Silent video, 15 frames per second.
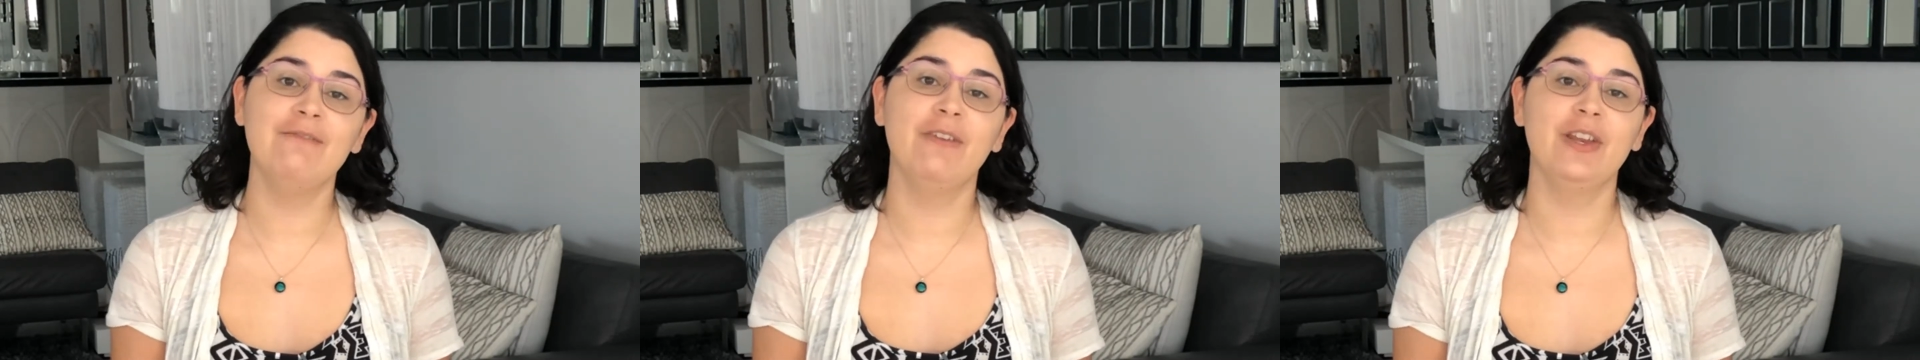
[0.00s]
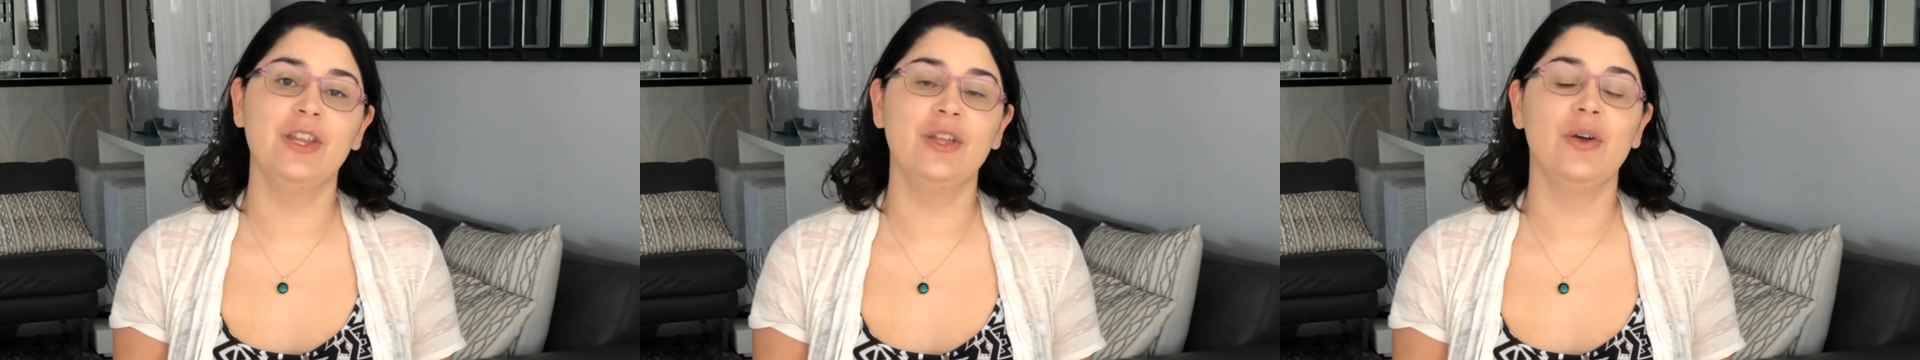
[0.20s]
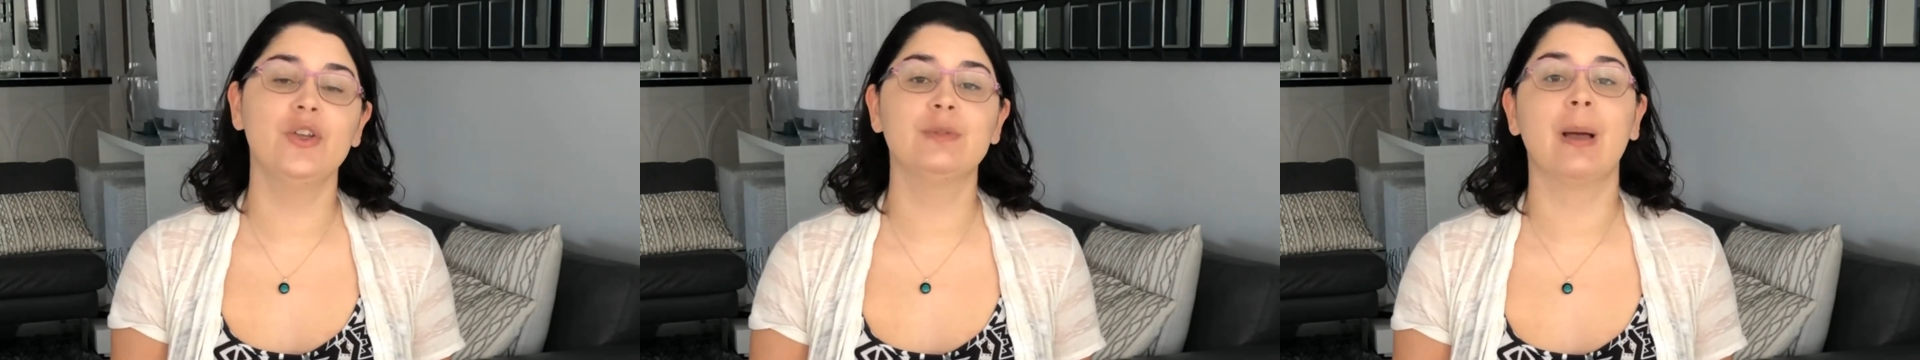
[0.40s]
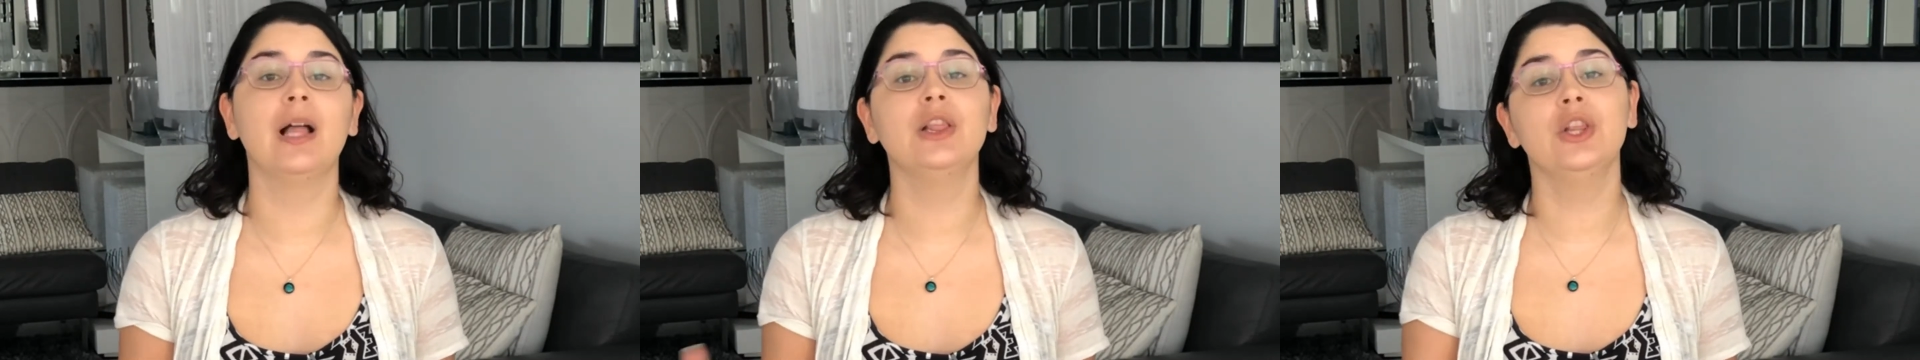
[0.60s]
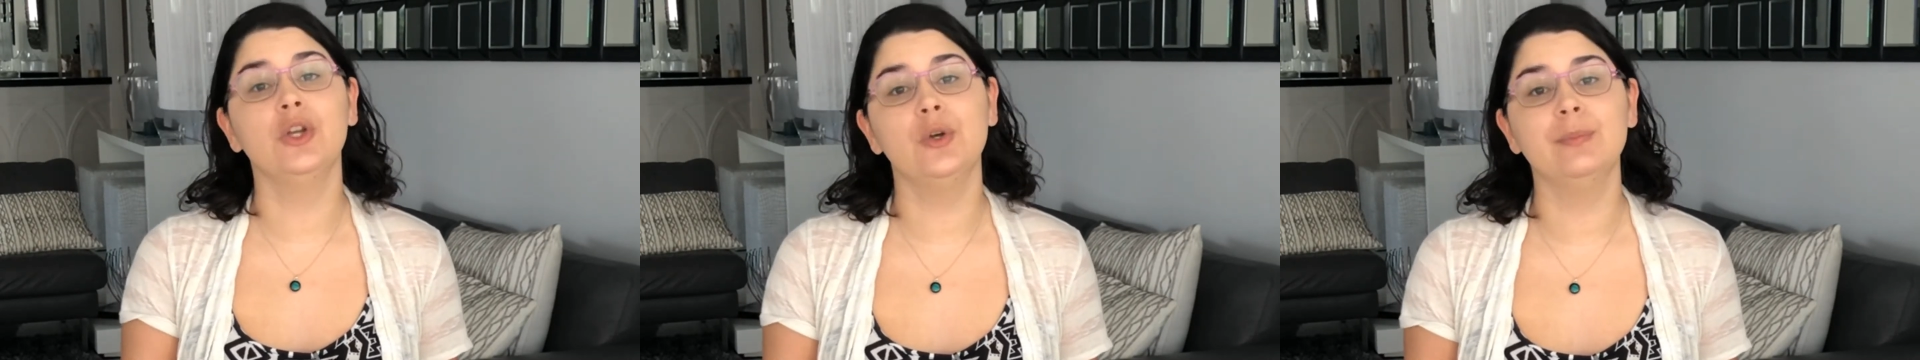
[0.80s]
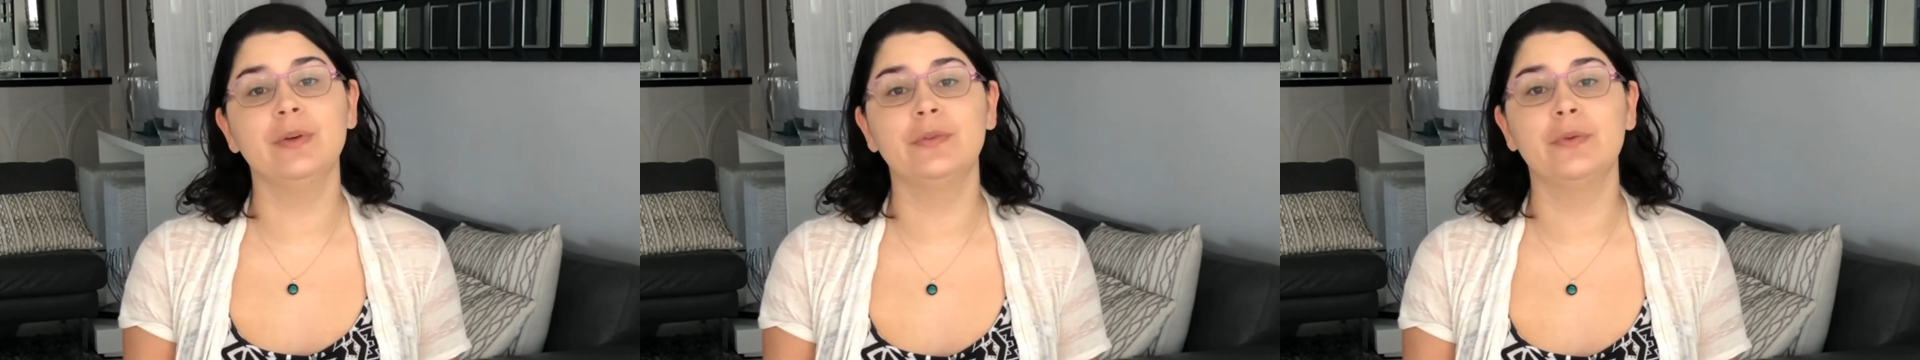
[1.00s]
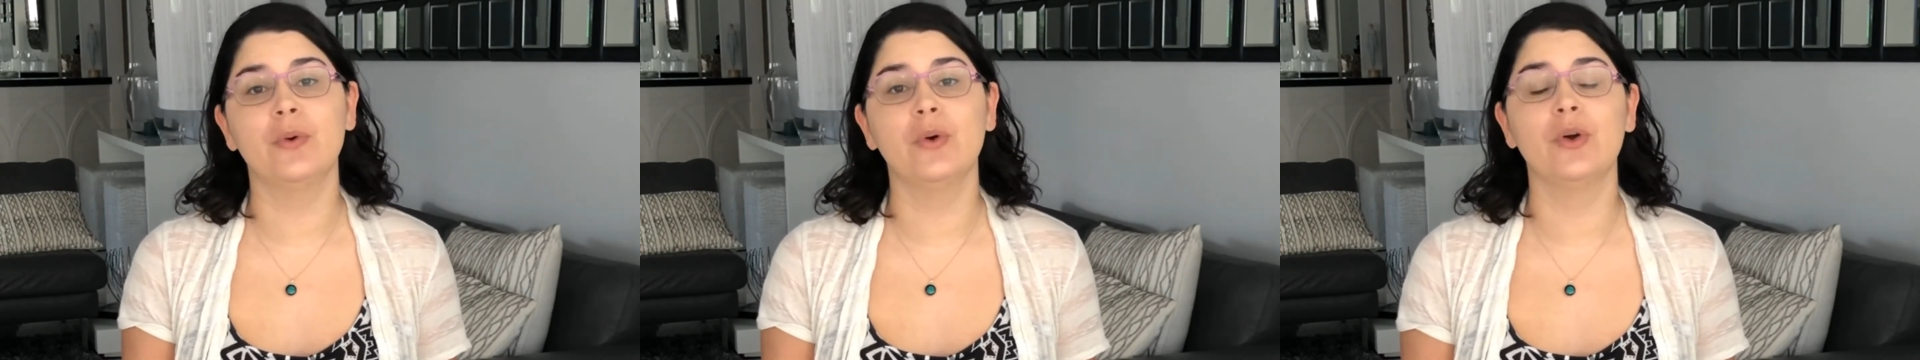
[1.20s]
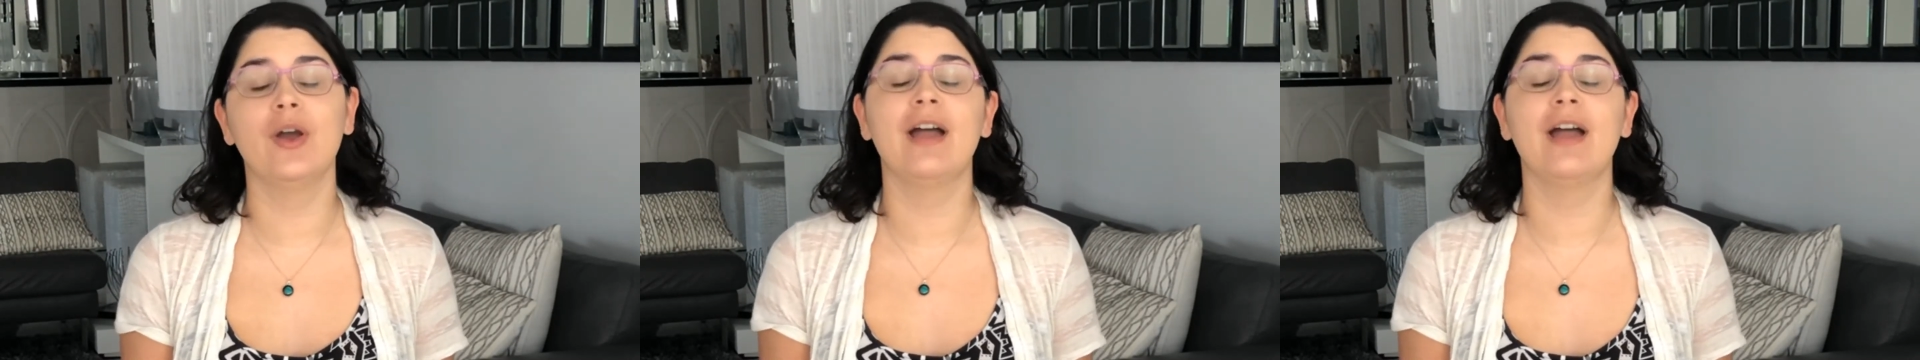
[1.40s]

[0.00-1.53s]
videos about Loom before,